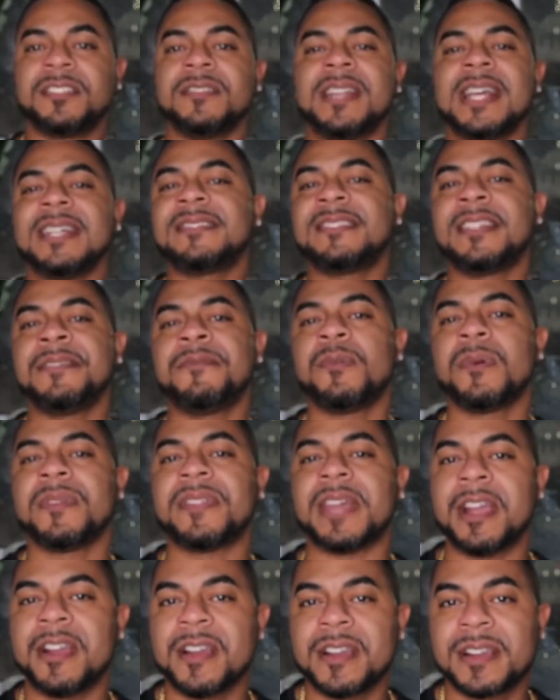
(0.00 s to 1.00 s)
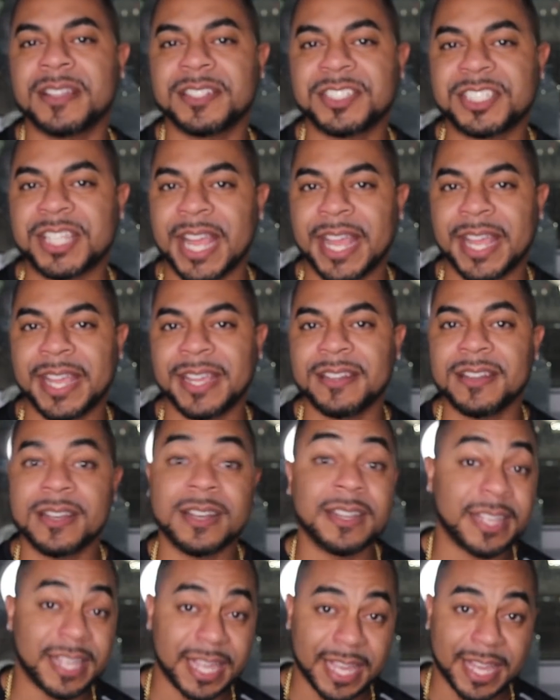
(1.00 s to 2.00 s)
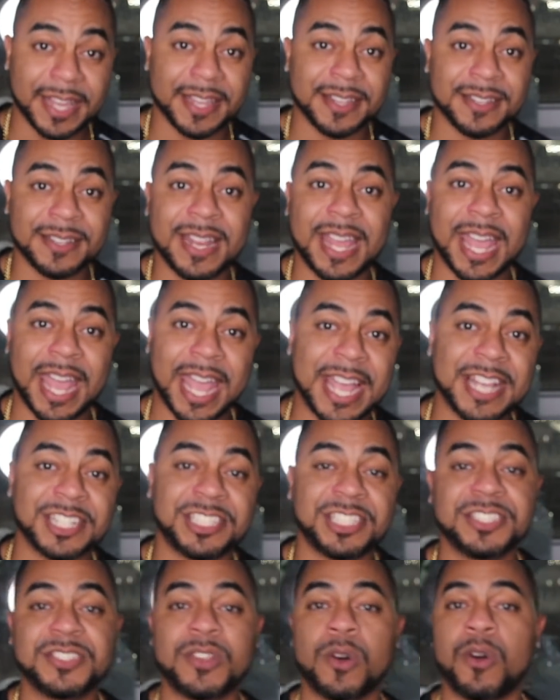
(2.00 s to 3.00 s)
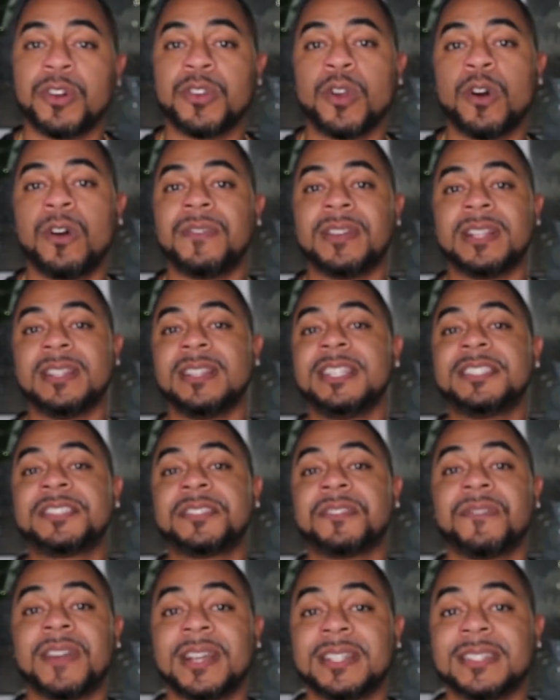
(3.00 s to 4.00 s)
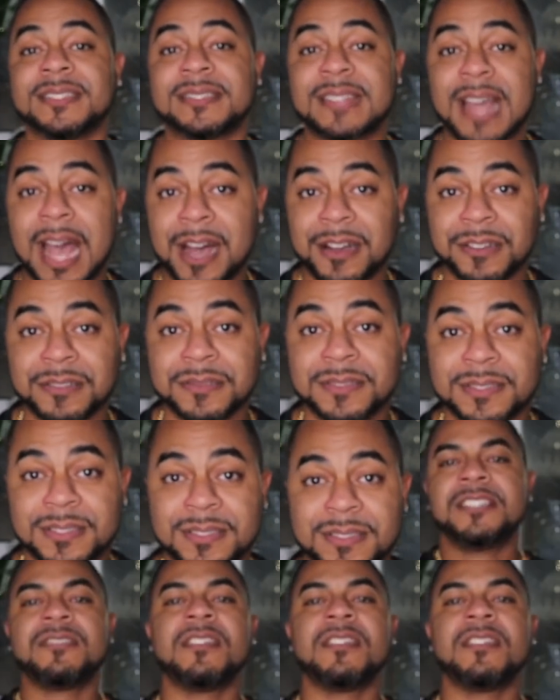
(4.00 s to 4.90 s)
So next scene we're with Erica Jane again, and she's going over to Lisa Renna's house.